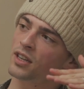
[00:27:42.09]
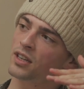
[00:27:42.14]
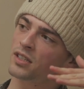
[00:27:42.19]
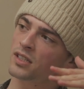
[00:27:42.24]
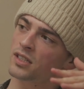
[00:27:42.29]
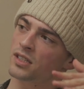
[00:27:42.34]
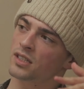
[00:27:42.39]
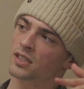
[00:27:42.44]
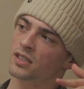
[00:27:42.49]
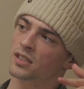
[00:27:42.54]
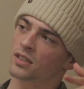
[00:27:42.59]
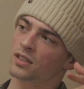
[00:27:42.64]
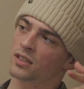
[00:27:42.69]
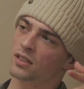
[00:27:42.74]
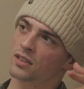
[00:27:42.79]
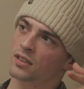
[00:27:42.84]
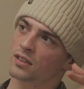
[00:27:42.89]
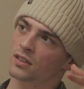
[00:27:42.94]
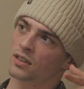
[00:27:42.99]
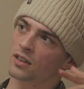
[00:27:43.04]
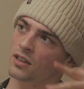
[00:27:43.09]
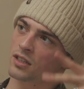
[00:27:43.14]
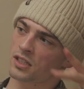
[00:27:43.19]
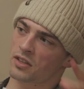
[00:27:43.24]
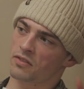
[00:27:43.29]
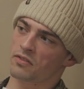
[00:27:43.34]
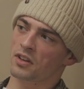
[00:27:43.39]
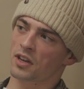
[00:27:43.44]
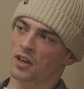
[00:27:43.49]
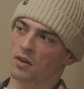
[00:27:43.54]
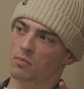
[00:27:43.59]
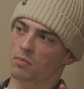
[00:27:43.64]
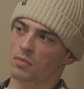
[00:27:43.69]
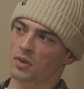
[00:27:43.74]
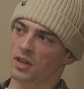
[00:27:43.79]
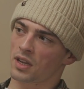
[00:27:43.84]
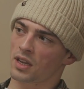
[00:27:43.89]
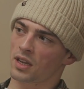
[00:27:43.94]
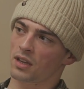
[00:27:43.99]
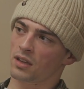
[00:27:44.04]
because of the
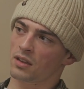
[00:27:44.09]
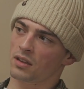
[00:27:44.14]
company.